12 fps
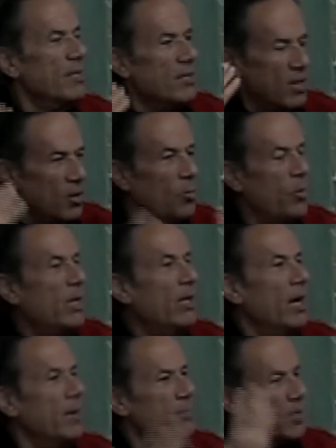Till we
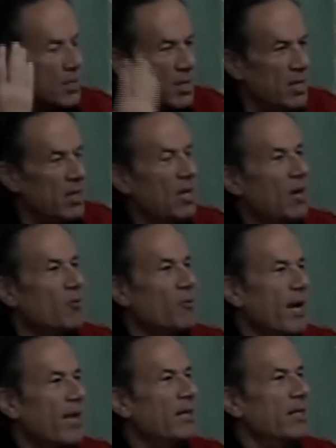come to the
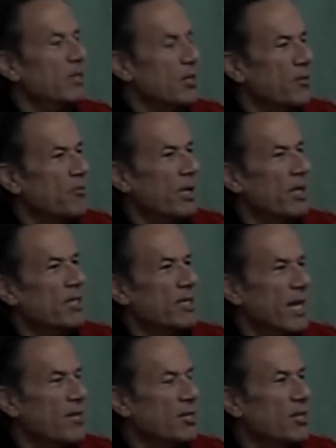recognition,
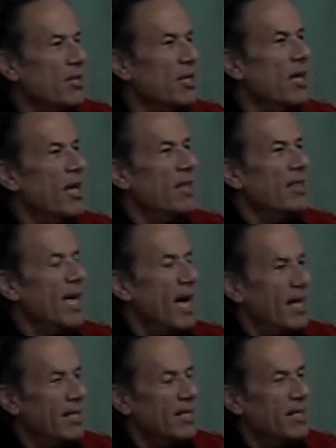realization
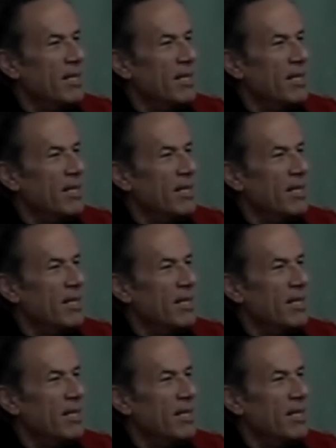that